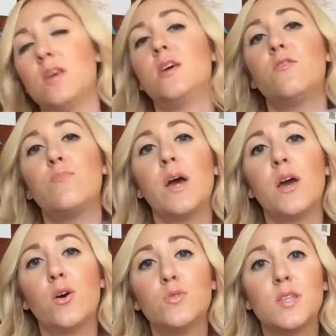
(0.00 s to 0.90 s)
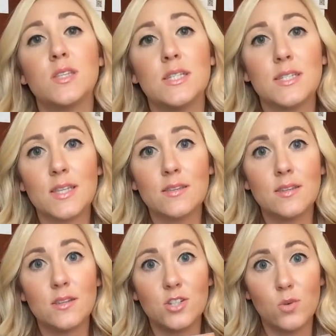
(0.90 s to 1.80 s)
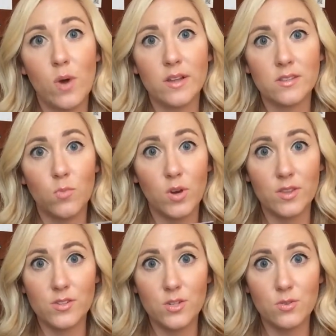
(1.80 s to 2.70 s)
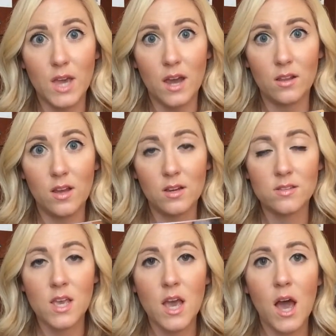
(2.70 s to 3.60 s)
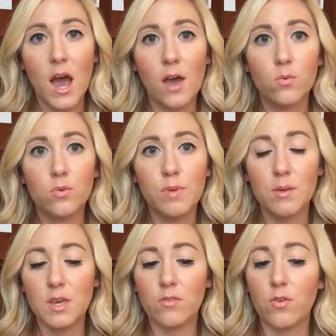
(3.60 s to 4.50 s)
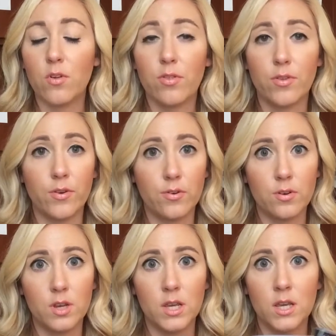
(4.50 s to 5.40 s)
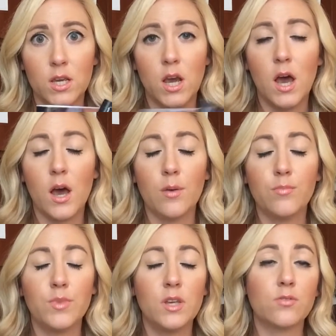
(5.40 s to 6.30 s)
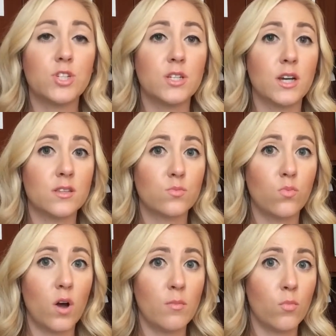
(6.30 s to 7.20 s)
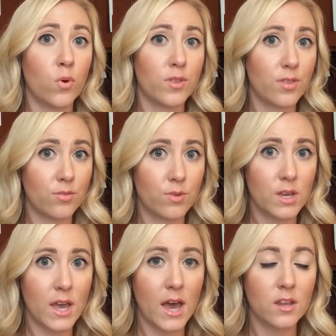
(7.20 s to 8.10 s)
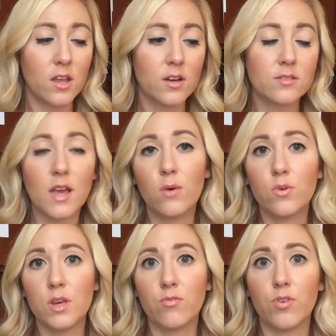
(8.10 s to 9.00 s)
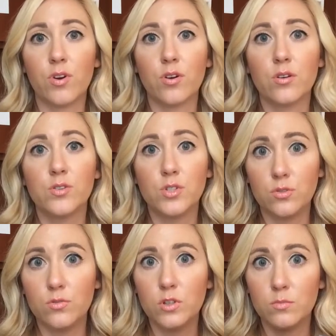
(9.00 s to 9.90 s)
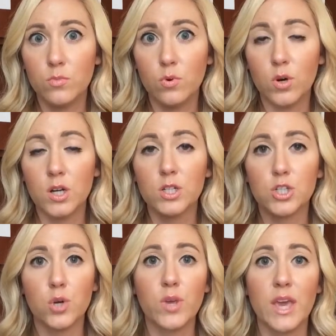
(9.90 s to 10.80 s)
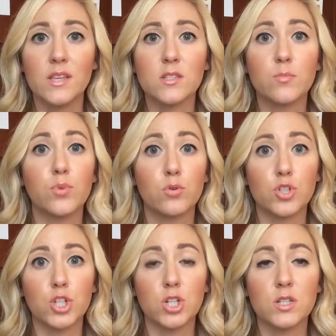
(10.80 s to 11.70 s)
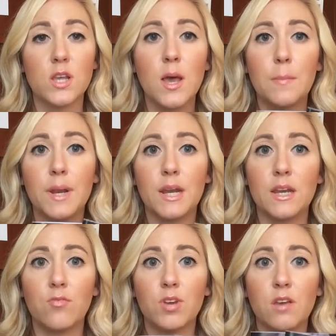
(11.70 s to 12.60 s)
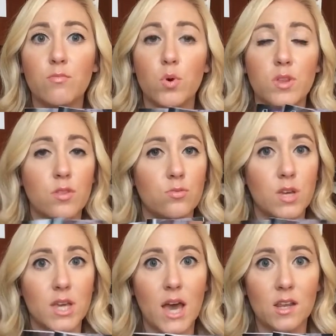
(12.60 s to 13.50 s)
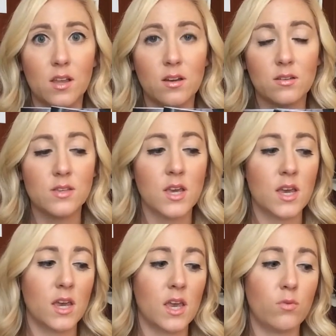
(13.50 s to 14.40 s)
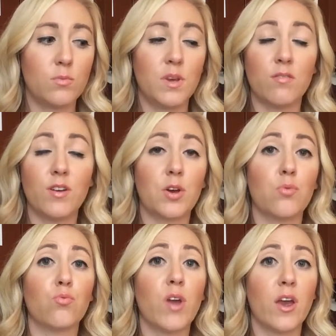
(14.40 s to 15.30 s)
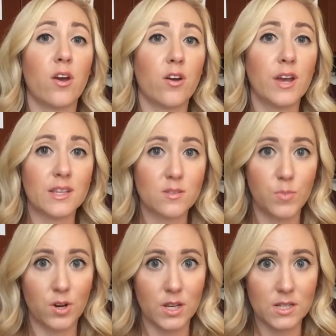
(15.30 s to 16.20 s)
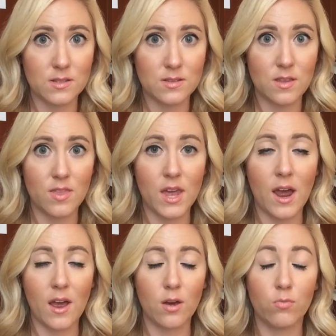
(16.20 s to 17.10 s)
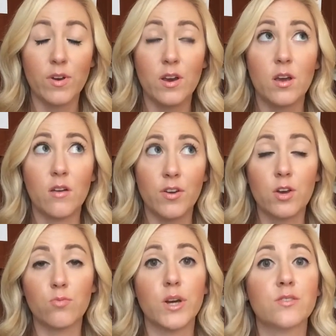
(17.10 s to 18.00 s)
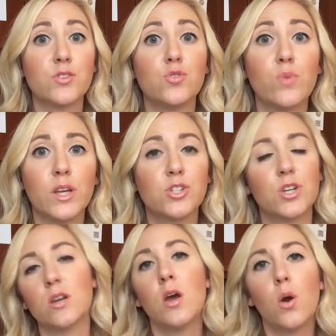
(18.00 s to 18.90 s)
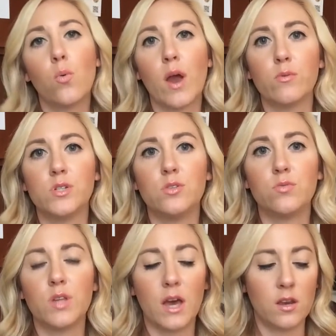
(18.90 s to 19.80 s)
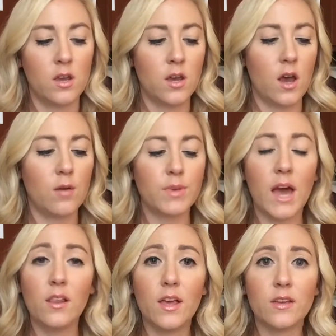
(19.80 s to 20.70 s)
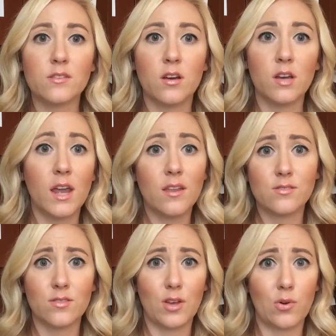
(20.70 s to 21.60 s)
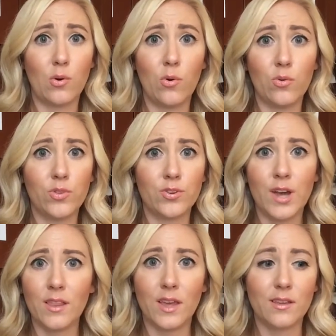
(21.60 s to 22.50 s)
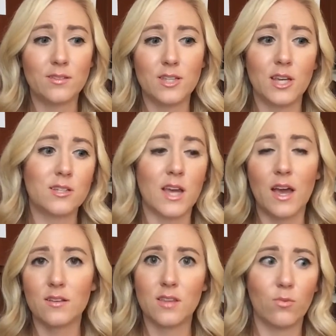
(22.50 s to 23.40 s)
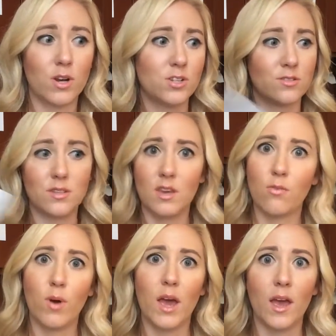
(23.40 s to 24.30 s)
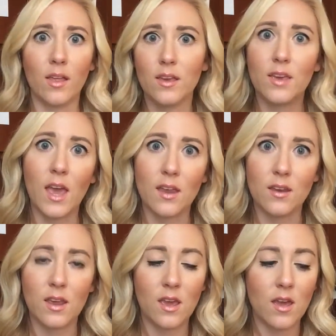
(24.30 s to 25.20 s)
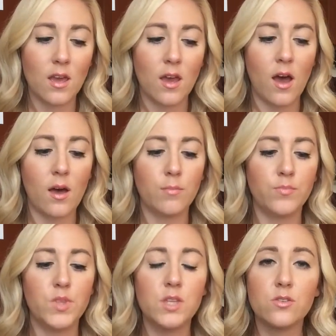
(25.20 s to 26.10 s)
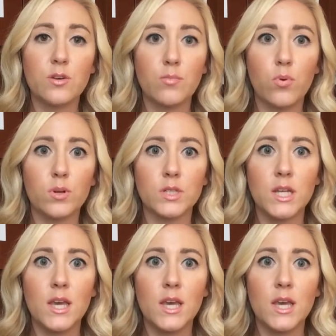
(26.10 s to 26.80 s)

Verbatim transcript: If my host insists that she wants more than two catalogs, I will maybe give her a third. Um, if she does want more than three catalogs, I will give her two more showcase brochures, but I never give more than three catalogs it would be a very rare experience that I, a very, a very rare situation where I would do that. Um, catalogs, catalogs are like gold. They're not like Tic Tacs that I want to just give away like candy. Um, these are important.